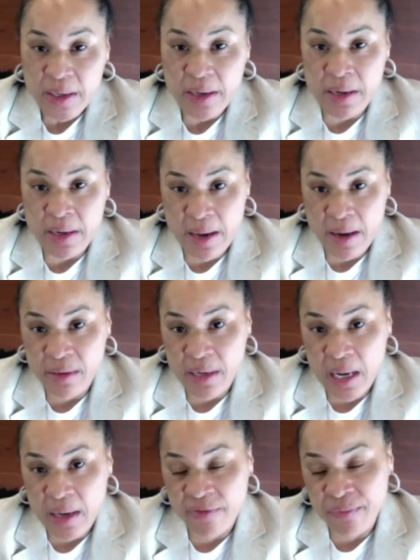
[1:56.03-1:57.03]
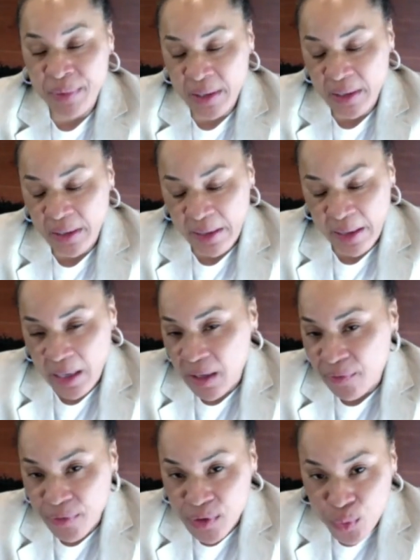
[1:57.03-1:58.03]
And now that I've been in the game
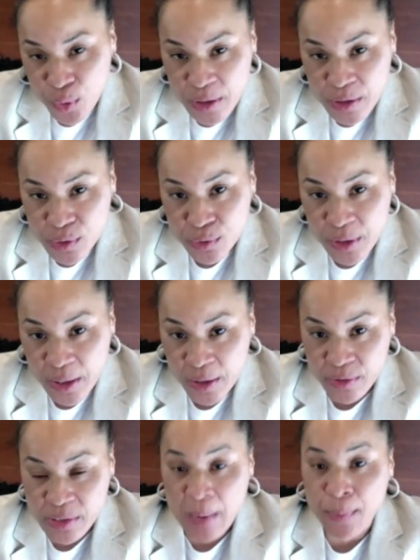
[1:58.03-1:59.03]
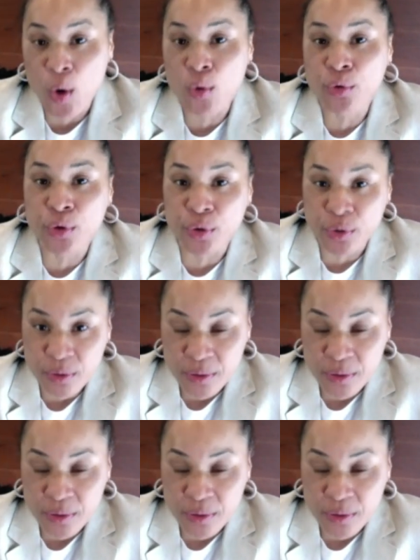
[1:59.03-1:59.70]
for 22 years, I'm older